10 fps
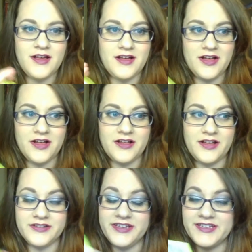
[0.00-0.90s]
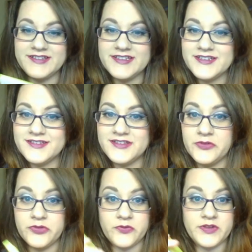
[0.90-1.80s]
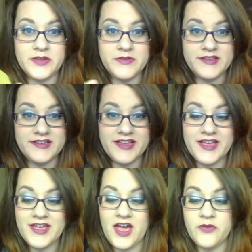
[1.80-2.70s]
On day six, it was a really busy day.